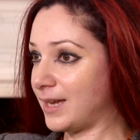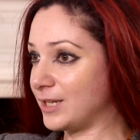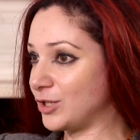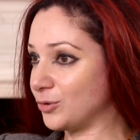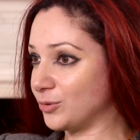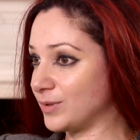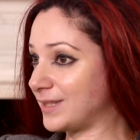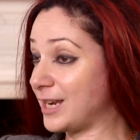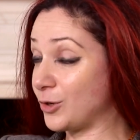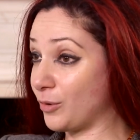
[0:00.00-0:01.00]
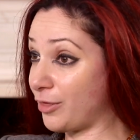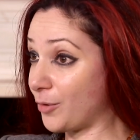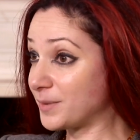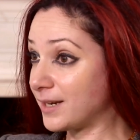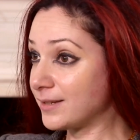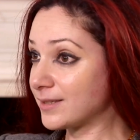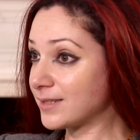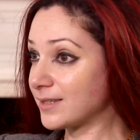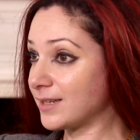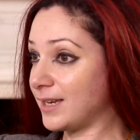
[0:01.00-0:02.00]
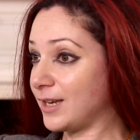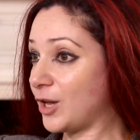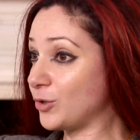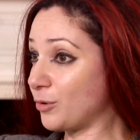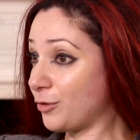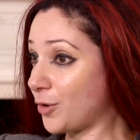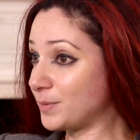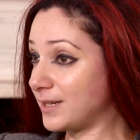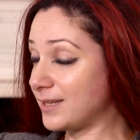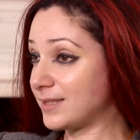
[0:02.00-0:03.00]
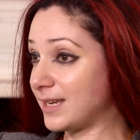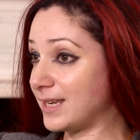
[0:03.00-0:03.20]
and you'll see an orthoptist. An orthoptist